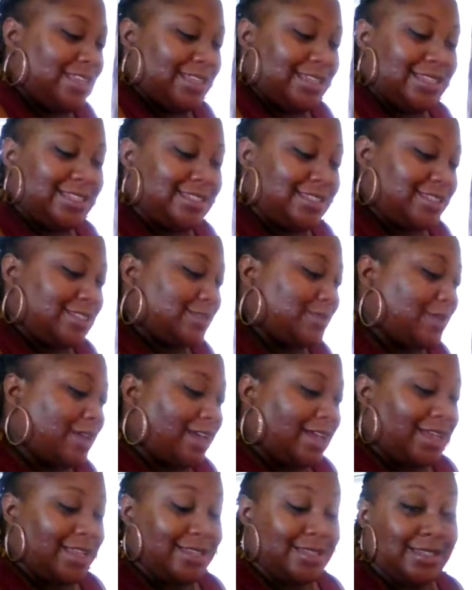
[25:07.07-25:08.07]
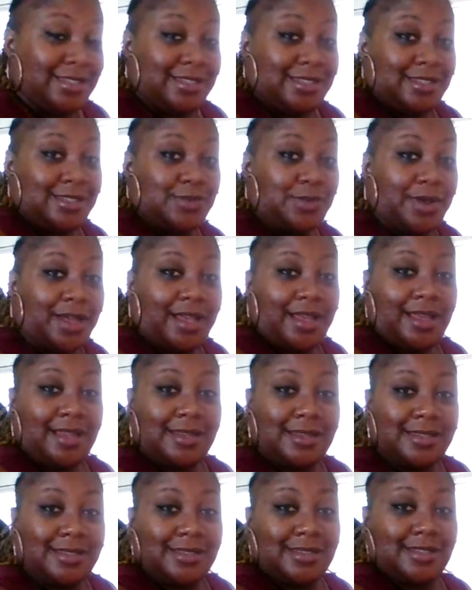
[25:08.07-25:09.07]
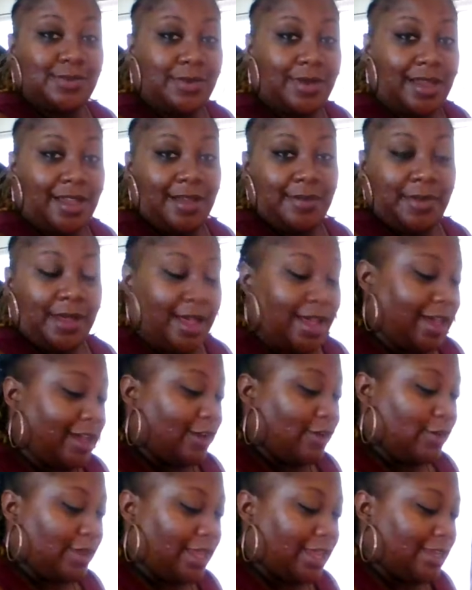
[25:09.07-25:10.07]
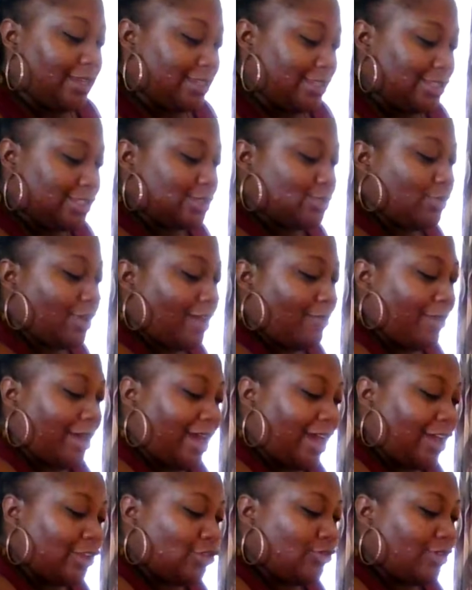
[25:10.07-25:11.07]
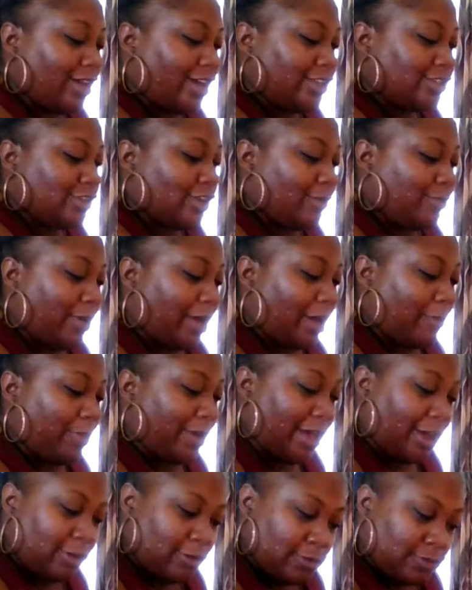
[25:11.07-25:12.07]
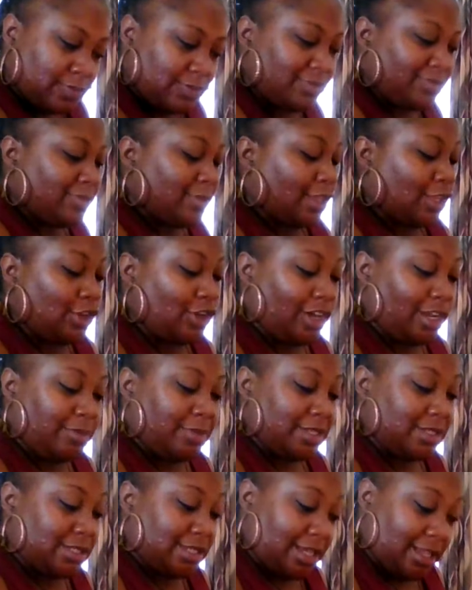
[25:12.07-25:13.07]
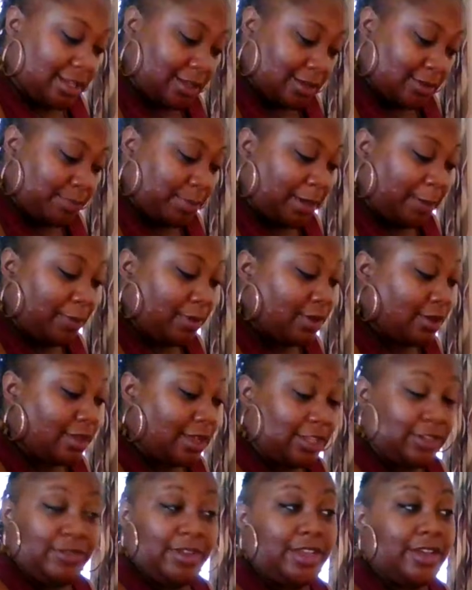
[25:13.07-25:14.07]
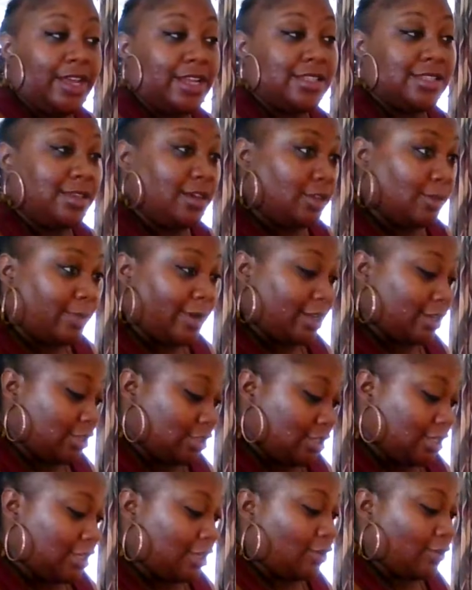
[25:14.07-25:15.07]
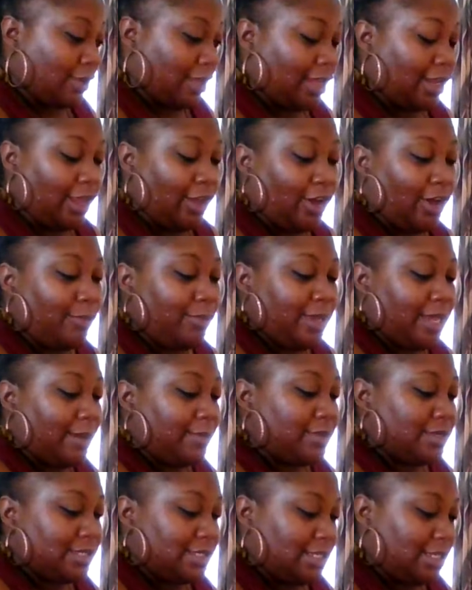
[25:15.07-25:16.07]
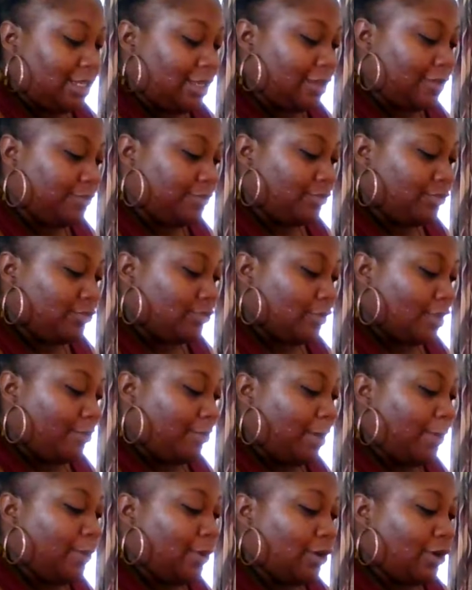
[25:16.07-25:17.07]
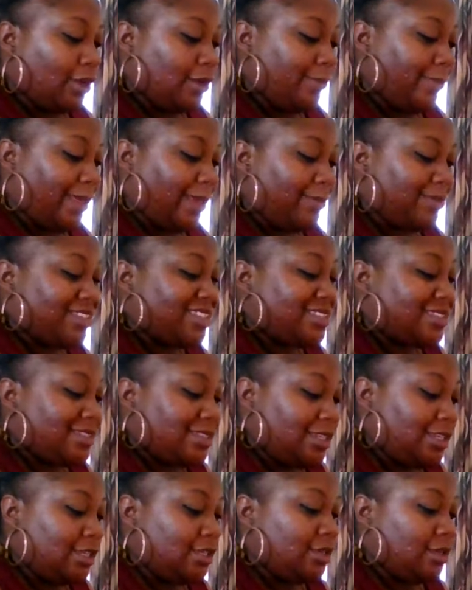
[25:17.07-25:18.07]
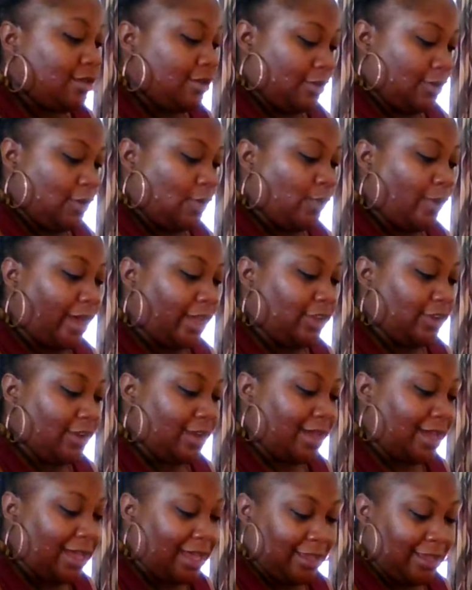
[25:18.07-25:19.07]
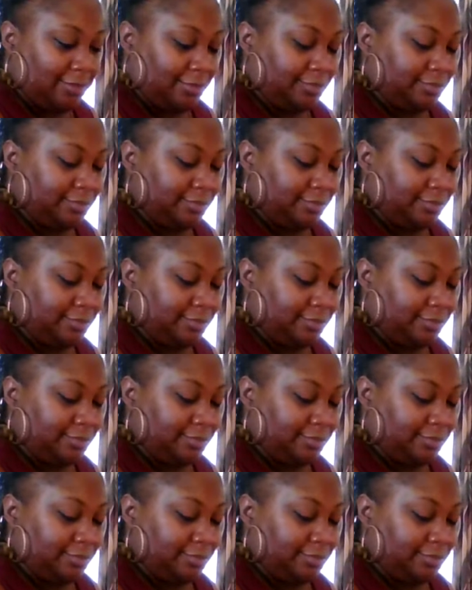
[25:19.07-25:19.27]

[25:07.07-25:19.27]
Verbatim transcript: This is why, this is why, this is why I'm hot. Okay, this is why I'm hot. You guys gonna pop out. You're gonna be telling people you ain't gotta tell nobody shit, okay? They're gonna be able to see it. People are gonna be able to see why you're hot.